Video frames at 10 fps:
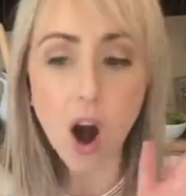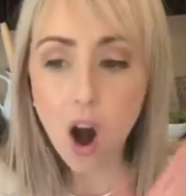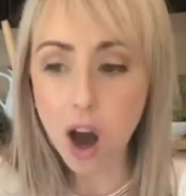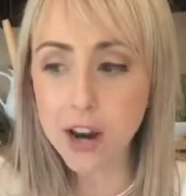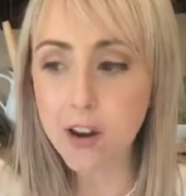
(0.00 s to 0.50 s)

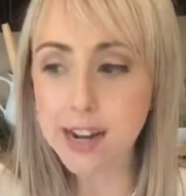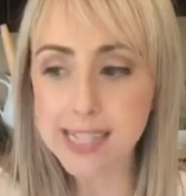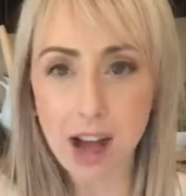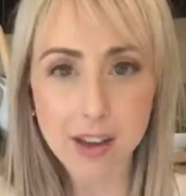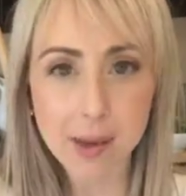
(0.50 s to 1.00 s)
On our
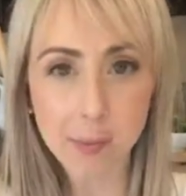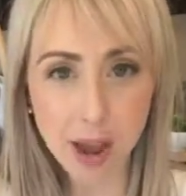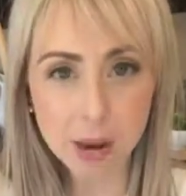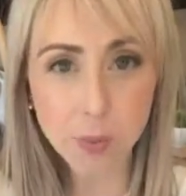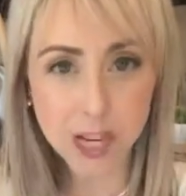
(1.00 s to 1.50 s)
Italian
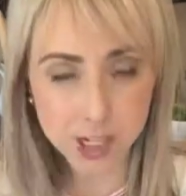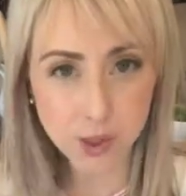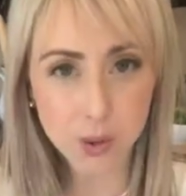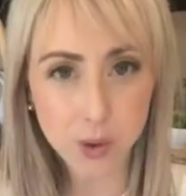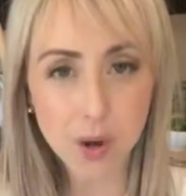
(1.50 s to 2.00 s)
bread, we
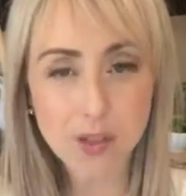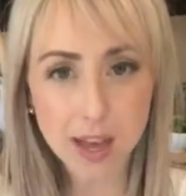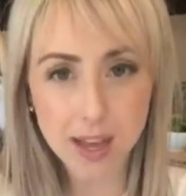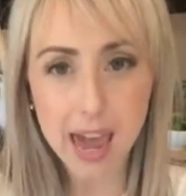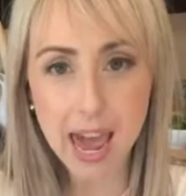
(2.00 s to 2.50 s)
do the
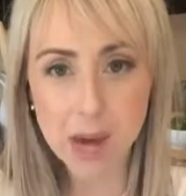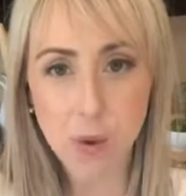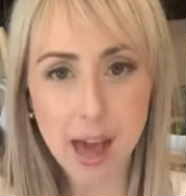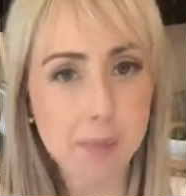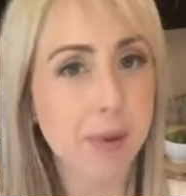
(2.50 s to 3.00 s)
egg
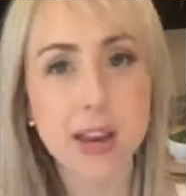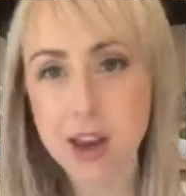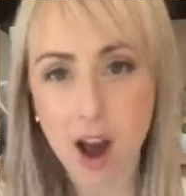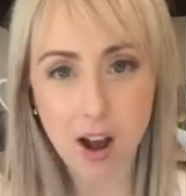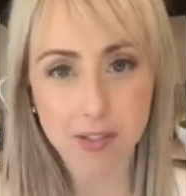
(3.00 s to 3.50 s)
white, but
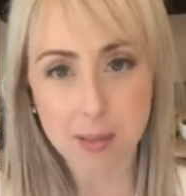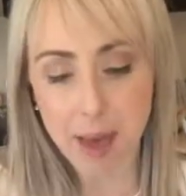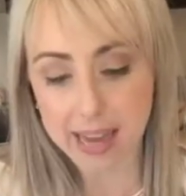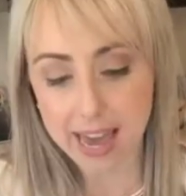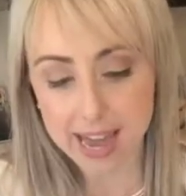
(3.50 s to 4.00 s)
not on the
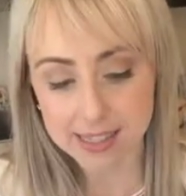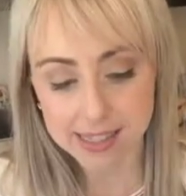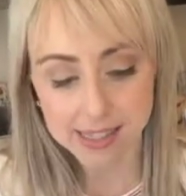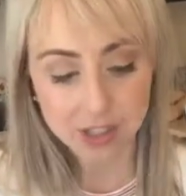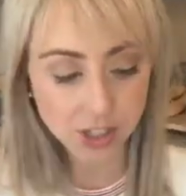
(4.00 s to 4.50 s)
baguettes.